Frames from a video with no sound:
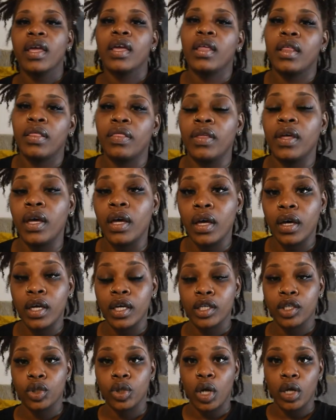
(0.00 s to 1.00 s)
The
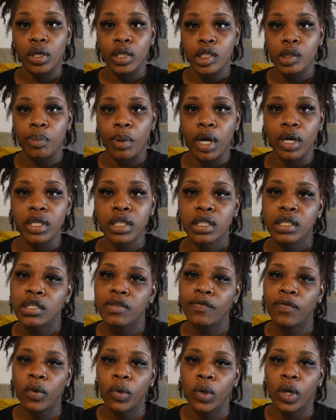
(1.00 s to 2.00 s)
controlling persons
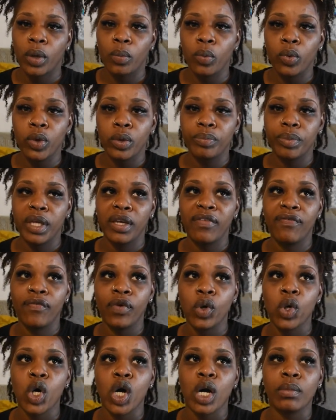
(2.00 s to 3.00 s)
form will be
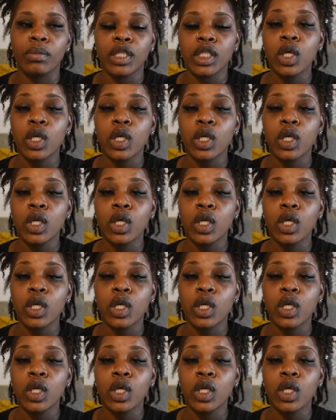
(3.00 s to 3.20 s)
form